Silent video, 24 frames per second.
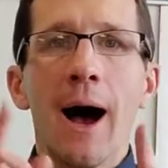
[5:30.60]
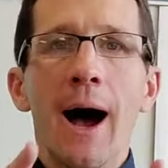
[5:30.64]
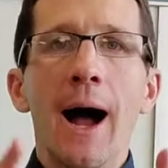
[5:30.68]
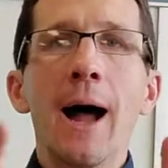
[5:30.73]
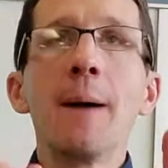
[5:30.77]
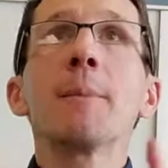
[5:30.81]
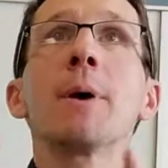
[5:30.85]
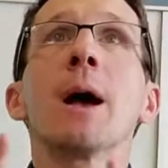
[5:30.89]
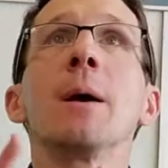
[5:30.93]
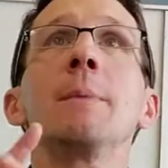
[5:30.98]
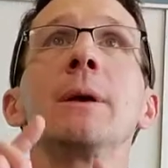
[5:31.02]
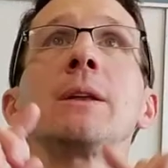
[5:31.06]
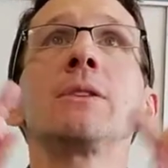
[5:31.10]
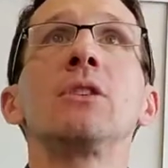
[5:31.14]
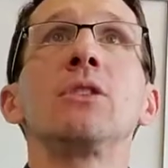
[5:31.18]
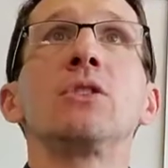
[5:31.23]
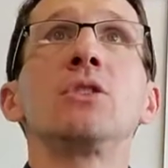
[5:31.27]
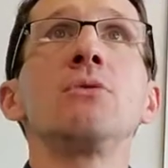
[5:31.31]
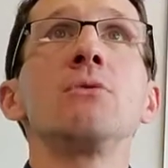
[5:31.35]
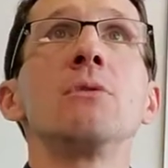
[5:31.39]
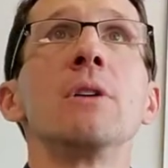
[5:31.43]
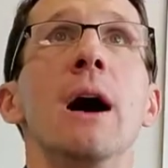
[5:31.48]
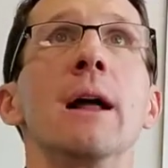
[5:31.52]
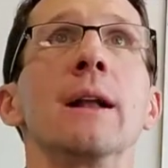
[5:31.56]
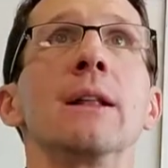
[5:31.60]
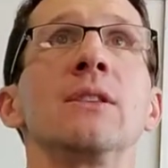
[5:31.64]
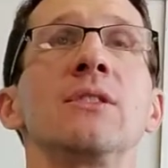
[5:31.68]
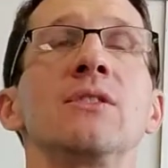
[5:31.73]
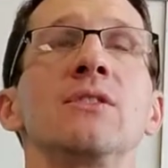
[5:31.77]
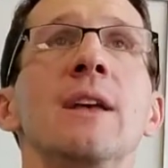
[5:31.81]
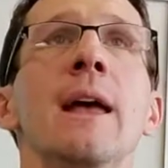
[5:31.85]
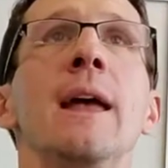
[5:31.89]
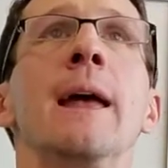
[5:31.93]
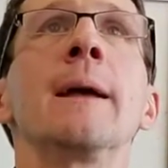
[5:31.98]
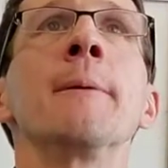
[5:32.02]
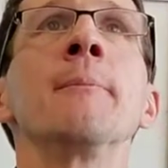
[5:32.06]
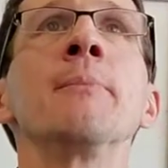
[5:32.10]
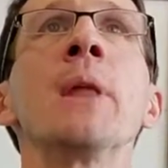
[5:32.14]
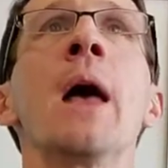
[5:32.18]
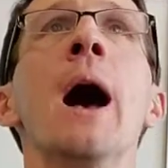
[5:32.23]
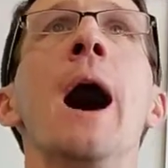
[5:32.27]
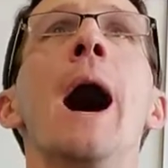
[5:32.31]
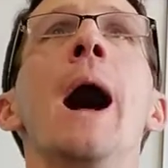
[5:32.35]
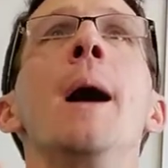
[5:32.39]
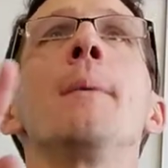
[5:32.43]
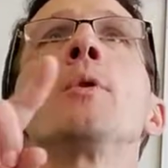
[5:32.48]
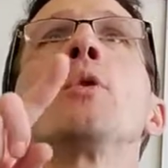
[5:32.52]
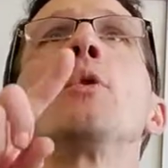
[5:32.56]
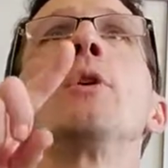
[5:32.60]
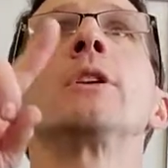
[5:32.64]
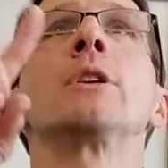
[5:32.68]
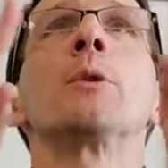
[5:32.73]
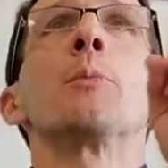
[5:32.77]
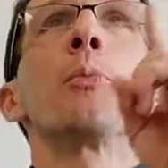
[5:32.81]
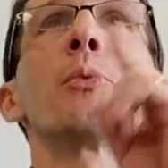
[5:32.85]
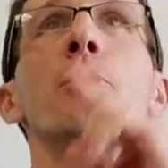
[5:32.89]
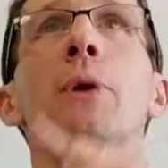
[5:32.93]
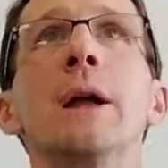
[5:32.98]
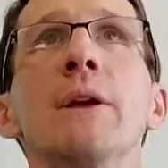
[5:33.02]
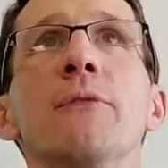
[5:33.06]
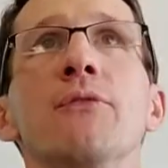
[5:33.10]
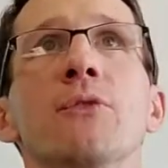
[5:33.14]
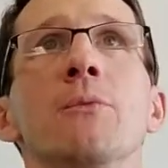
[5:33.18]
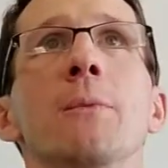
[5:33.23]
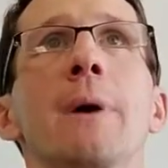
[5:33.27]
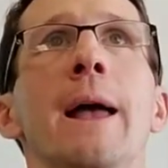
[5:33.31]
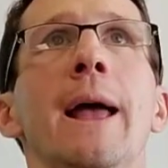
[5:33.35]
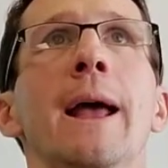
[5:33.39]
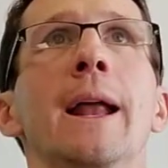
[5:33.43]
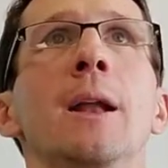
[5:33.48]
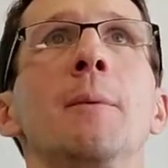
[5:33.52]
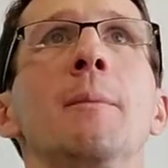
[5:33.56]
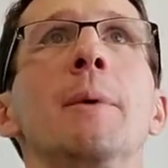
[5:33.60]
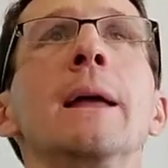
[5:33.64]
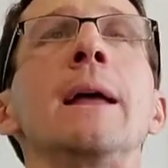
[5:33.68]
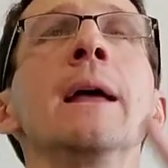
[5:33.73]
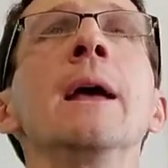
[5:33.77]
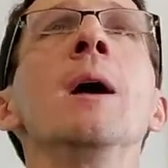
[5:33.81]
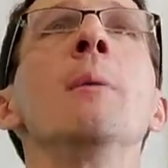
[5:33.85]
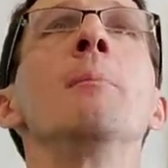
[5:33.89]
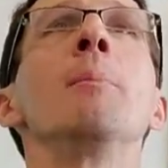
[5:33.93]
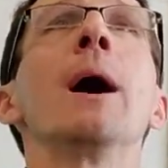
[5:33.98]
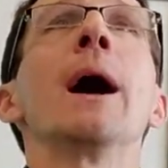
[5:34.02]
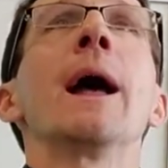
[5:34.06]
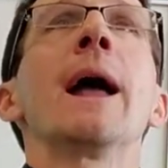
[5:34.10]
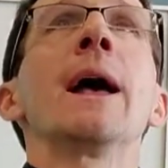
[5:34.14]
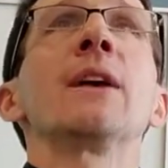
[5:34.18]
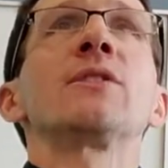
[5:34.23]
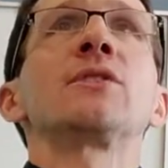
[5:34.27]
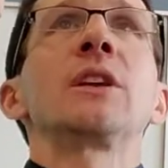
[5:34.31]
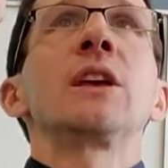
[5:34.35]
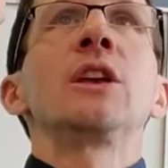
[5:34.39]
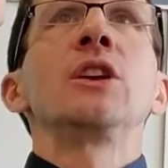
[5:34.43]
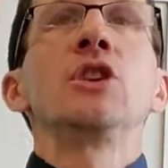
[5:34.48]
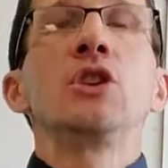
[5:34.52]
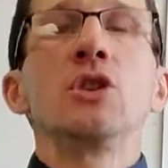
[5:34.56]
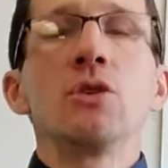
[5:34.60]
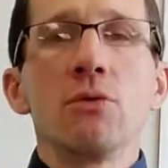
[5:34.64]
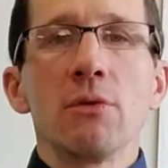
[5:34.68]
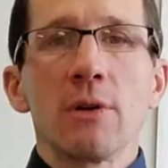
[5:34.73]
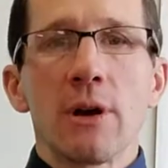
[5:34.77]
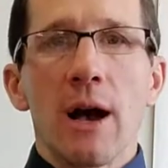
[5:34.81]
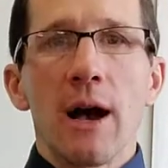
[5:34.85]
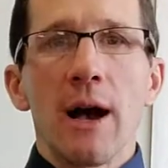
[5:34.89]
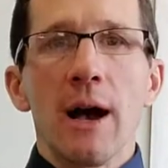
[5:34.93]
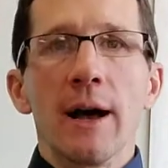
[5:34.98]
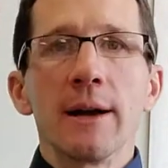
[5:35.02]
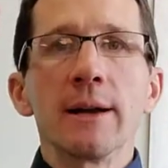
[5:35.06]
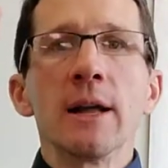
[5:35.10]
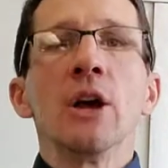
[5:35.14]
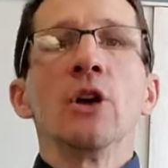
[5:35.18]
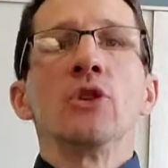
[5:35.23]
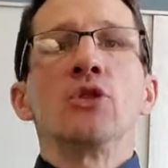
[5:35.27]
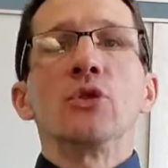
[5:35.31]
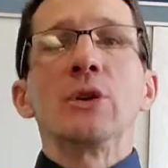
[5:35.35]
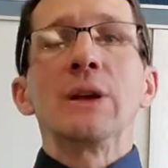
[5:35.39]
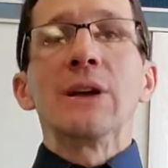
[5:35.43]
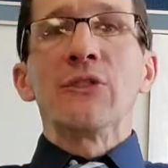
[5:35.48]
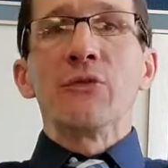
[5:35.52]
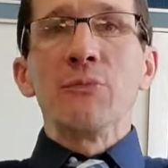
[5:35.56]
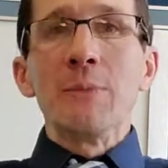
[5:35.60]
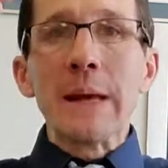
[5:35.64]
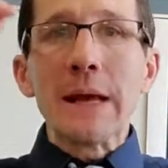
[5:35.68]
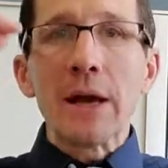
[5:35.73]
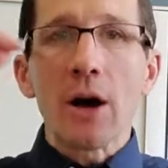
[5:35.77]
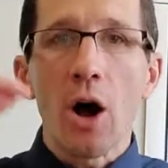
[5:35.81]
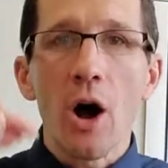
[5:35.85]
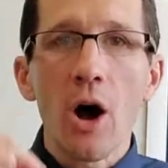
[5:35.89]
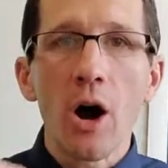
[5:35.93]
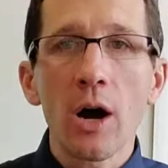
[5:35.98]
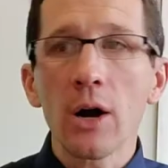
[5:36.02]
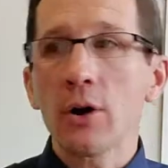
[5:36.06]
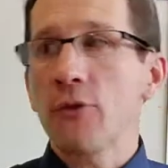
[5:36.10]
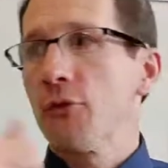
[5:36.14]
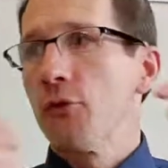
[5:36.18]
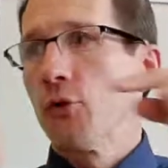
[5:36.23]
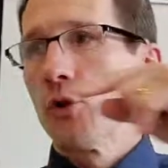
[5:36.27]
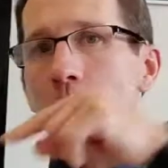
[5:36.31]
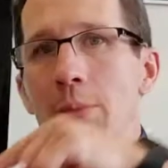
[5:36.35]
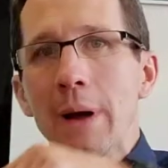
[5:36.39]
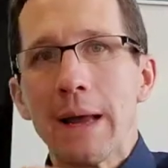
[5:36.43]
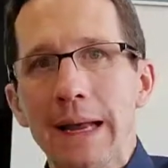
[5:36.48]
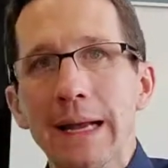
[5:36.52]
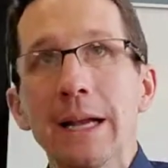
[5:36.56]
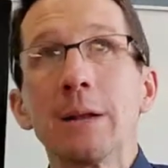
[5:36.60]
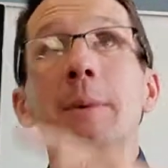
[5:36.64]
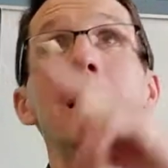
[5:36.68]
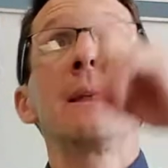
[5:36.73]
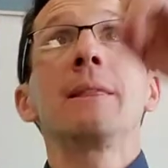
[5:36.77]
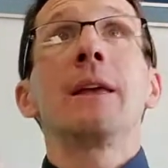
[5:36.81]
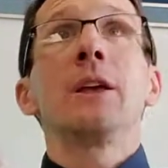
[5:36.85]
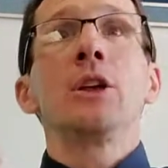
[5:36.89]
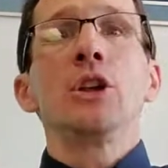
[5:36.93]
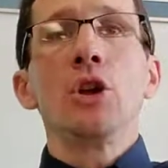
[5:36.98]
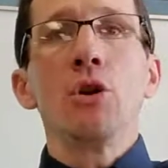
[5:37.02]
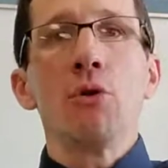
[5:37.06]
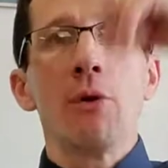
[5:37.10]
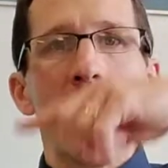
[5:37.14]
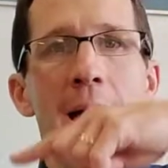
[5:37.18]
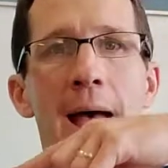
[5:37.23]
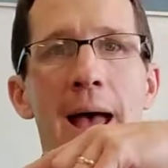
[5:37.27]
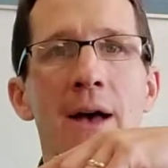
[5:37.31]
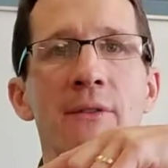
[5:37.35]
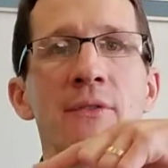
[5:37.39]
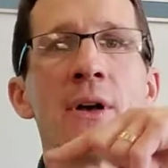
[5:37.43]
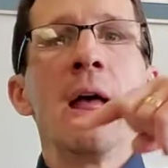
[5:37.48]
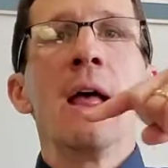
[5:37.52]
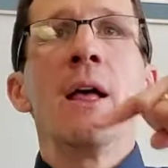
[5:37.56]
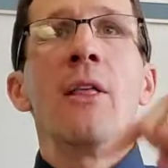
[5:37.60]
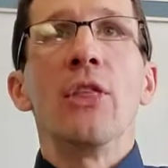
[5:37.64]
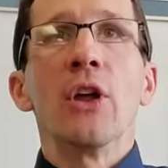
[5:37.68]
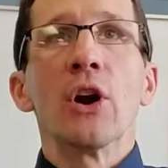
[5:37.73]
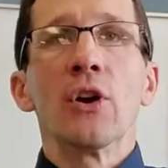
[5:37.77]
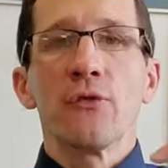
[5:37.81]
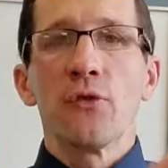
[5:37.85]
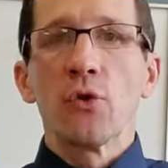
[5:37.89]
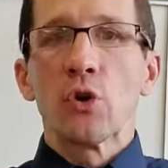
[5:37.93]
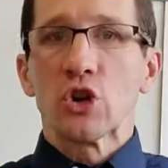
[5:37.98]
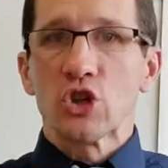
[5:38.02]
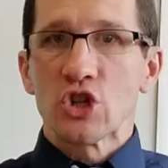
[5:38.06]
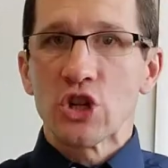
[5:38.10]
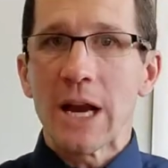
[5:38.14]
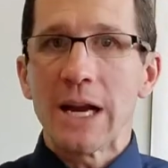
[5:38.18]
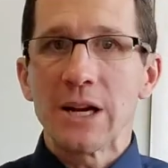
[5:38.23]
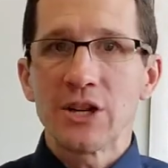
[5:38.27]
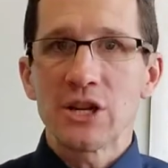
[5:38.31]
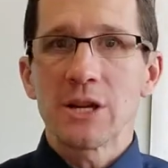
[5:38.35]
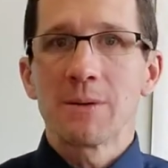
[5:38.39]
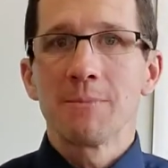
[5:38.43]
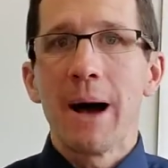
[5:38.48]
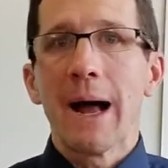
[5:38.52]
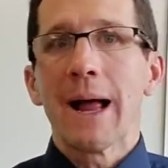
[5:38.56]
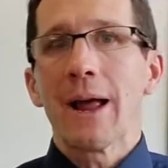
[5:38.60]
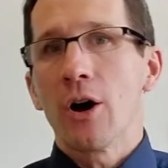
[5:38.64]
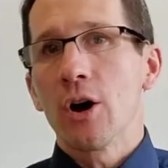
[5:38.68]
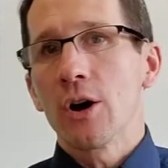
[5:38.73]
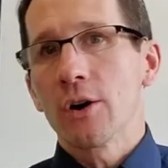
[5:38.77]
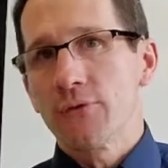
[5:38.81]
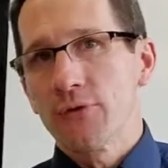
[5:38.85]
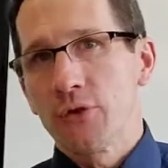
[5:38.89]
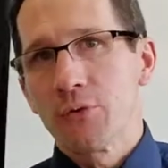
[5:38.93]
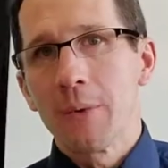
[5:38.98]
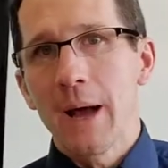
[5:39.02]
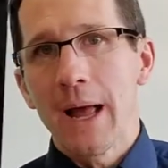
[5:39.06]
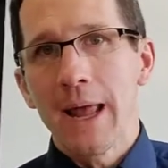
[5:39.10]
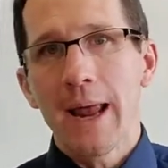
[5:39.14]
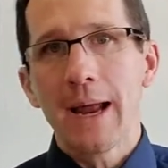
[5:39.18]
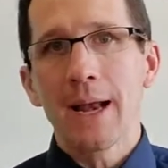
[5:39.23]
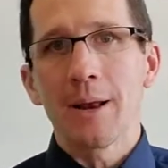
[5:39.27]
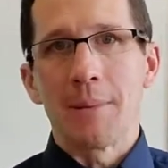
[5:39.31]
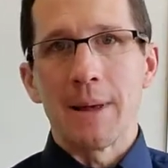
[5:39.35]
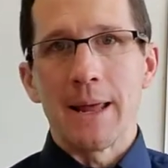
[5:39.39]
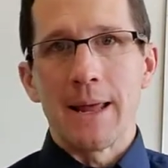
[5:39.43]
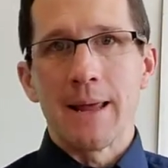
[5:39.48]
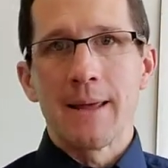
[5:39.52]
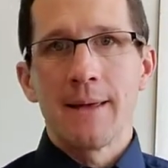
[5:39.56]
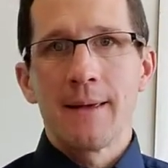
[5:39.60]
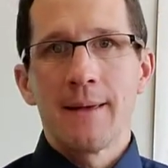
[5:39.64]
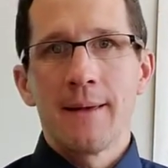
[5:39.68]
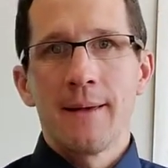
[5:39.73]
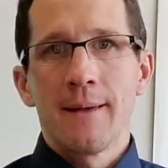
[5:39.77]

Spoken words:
I'm coming to you, God, and saying, I'm going to pray for my enemy by asking you, God, to give me a heart for my enemy that you have, therefore changing my heart for my enemy.